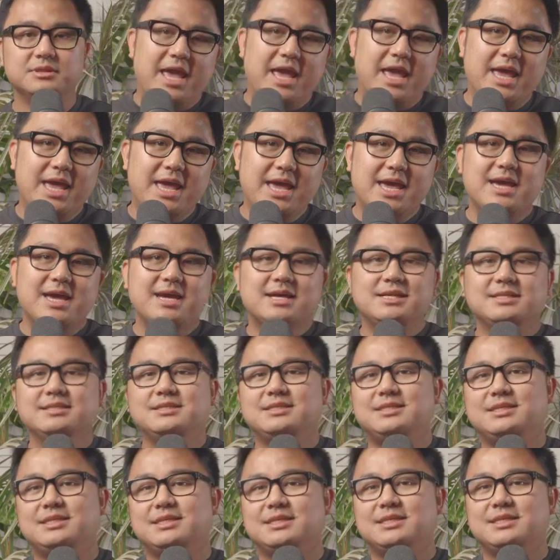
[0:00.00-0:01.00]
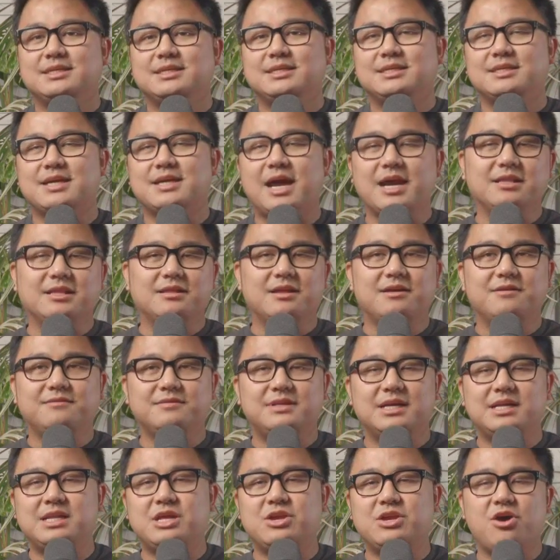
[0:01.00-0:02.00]
and I love
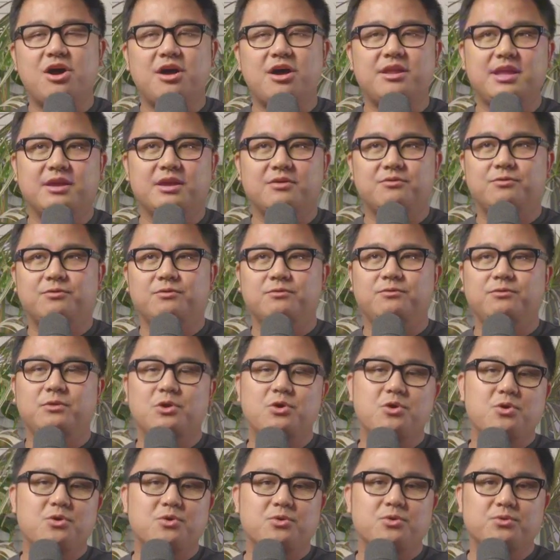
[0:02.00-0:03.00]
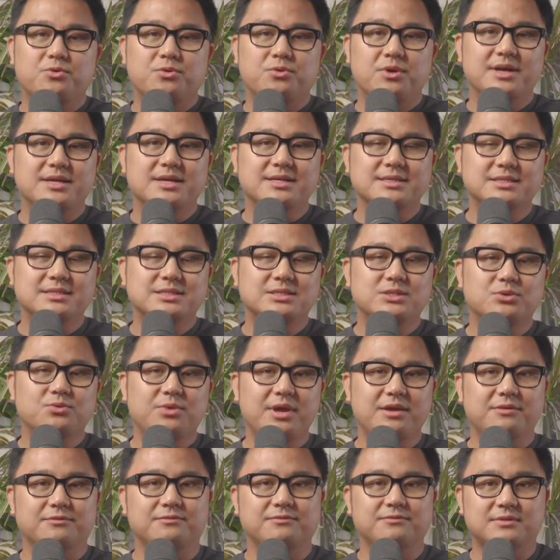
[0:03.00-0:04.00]
the Neonic Flow
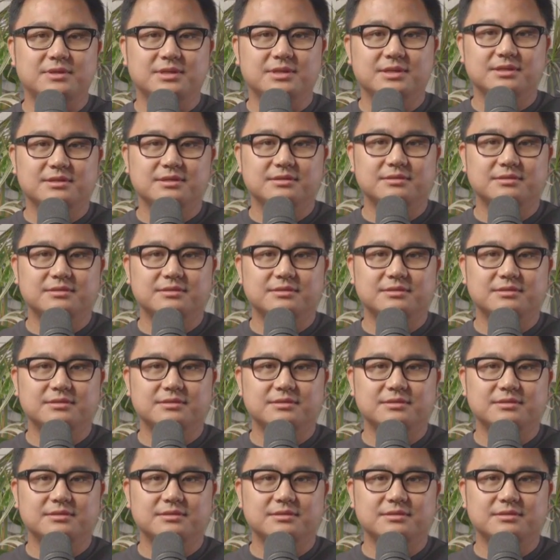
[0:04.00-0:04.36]
Swift.